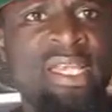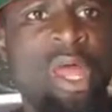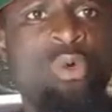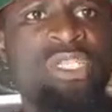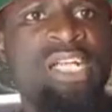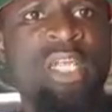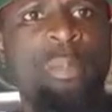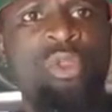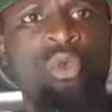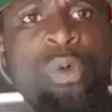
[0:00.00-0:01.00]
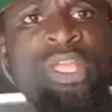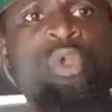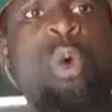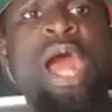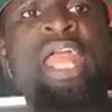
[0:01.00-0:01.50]
Na usa support we.
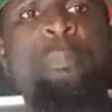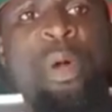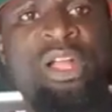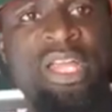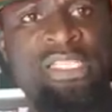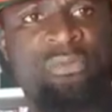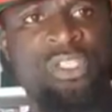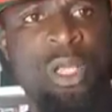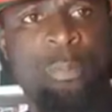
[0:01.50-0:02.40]
You are hypocrite for